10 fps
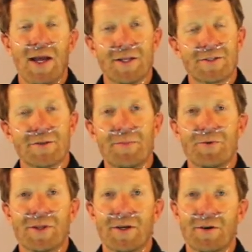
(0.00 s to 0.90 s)
and sleep
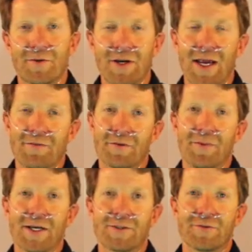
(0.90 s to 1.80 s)
with it overnight for
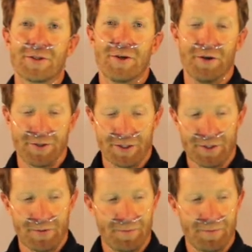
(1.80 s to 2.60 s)
best results.